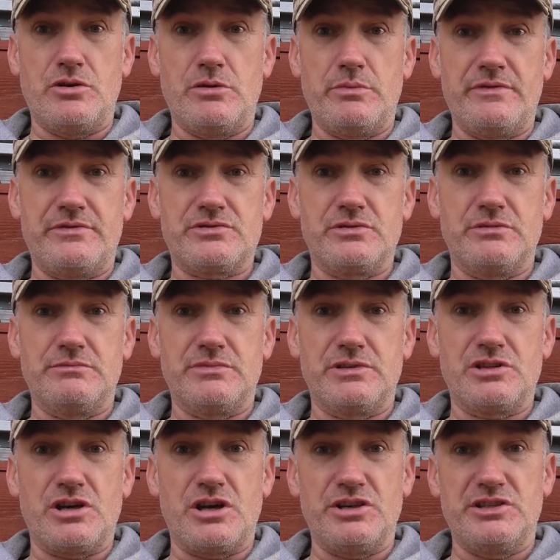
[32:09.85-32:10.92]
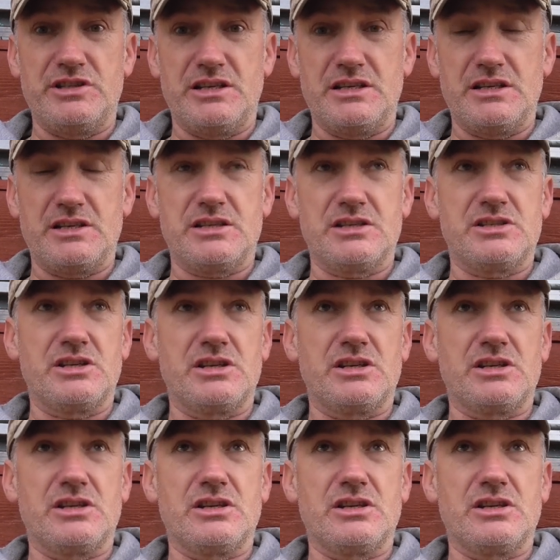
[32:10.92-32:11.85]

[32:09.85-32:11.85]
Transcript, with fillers: up with some condensed uh,